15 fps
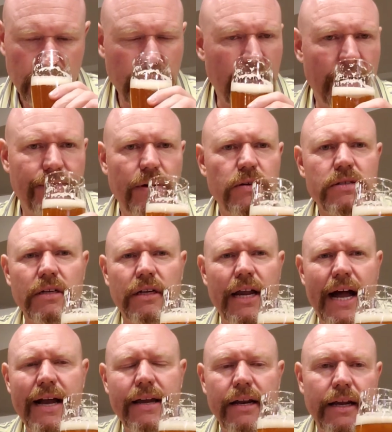And if I was to
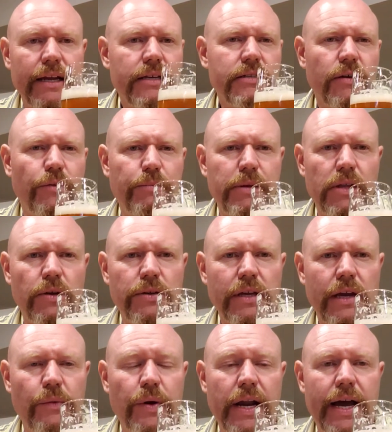knock it, I guess that would be the only thing I would